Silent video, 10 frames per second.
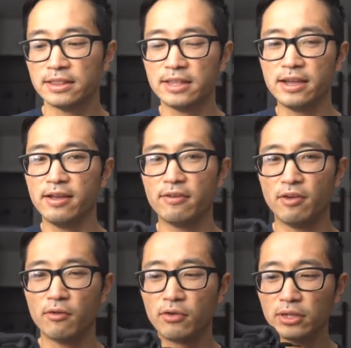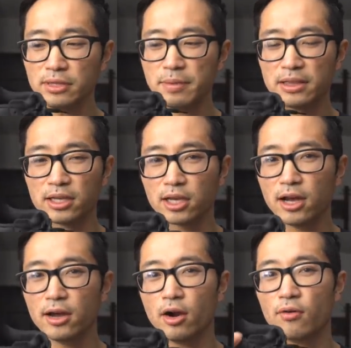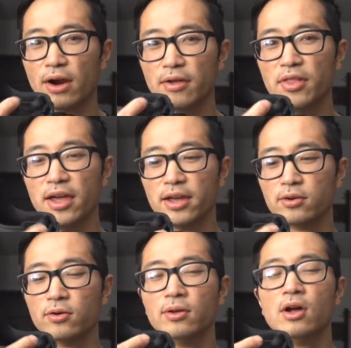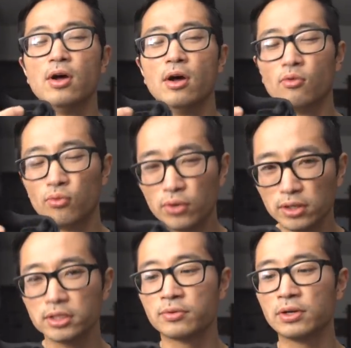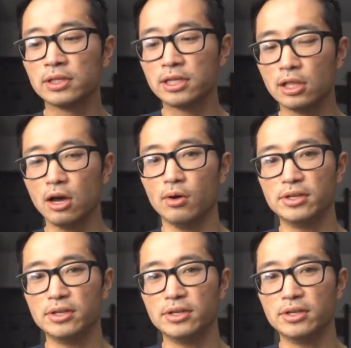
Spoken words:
they have really made the cut around the ankle really, really low.